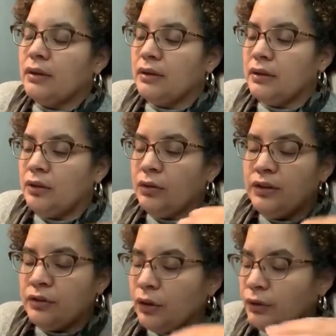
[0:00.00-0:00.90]

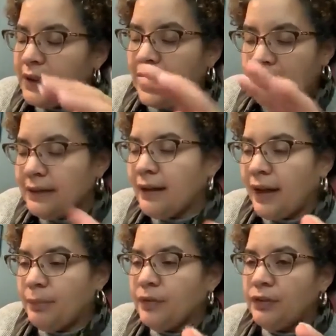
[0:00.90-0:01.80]
you don't need any type
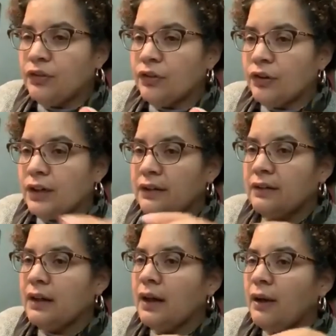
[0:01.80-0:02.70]
of insurance,
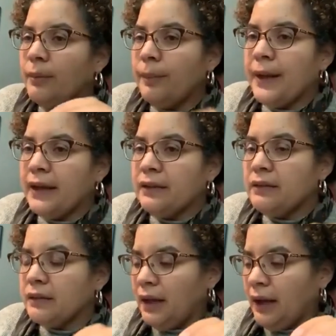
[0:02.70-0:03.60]
but
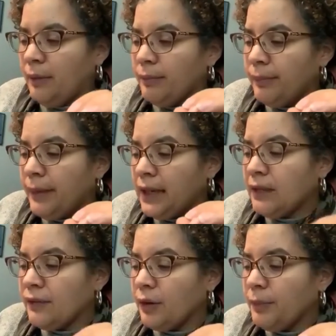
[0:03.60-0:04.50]
many
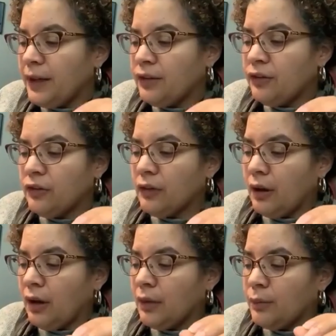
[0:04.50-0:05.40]
of our patients
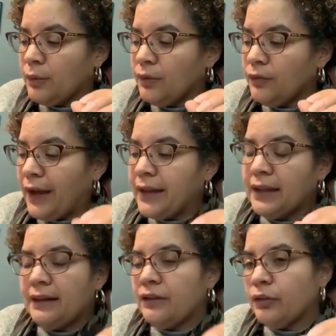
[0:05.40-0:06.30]
will find that
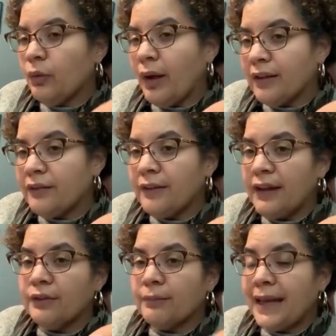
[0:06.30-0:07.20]
they do qualify
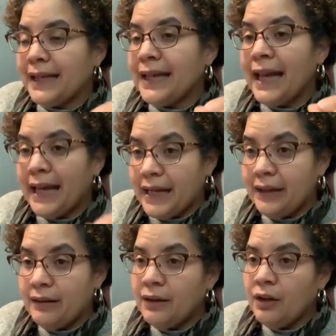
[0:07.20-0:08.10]
for Medicaid,
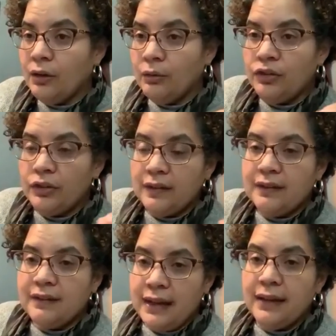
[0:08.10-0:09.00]
which is the
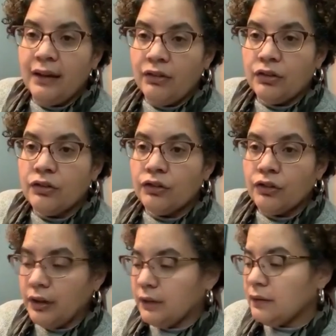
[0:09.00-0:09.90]
state health
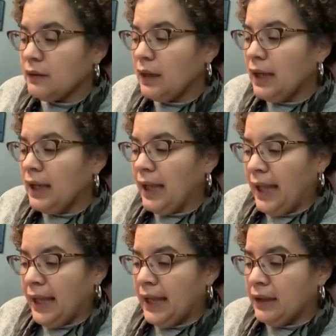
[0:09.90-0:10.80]
insurance.
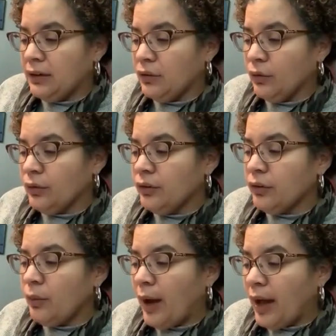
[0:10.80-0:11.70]
And in order to
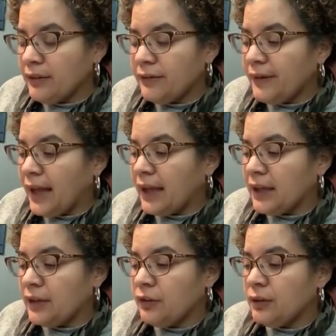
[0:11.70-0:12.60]
qualify,
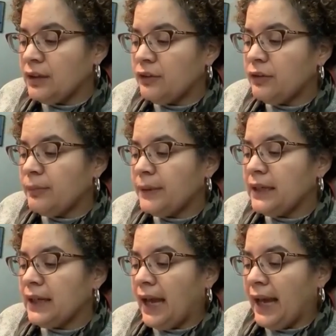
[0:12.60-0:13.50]
you need to
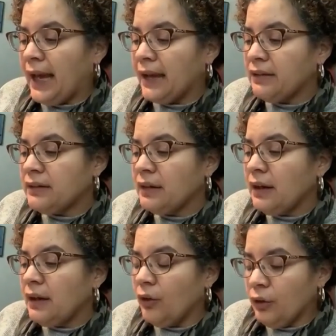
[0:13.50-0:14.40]
be at
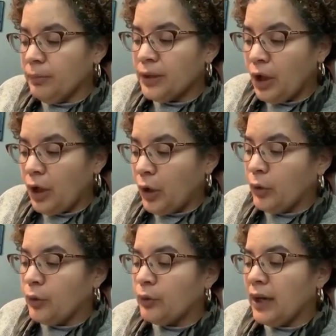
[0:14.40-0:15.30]
or
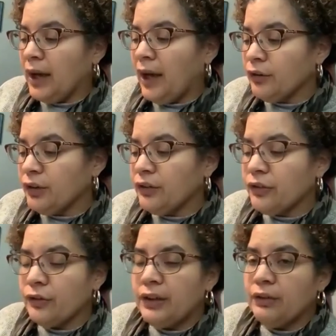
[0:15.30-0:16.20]
below
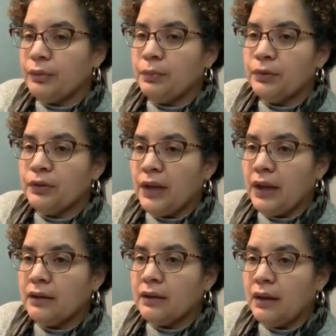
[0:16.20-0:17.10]

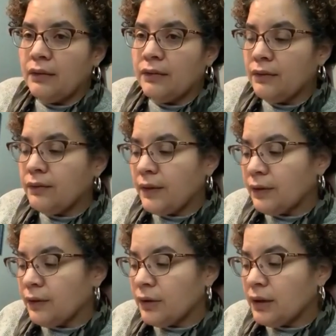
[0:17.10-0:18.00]
133% of the
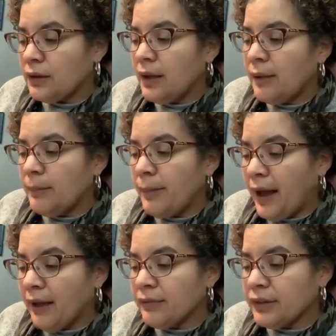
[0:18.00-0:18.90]
federal
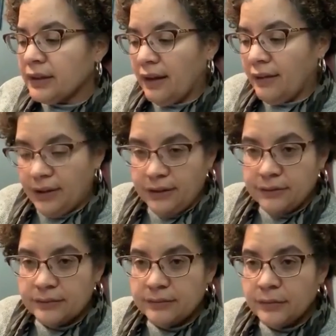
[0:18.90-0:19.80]
poverty level,
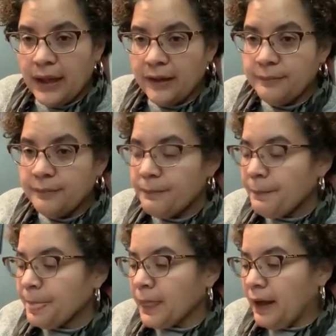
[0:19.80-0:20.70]
okay?
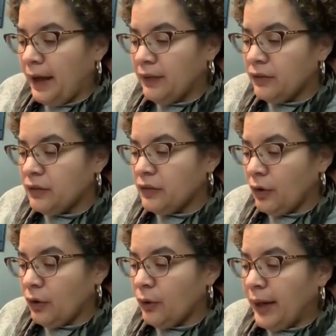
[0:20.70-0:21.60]
And
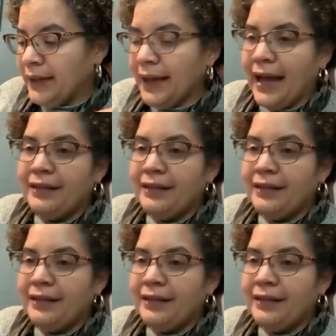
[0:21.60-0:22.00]
so I got the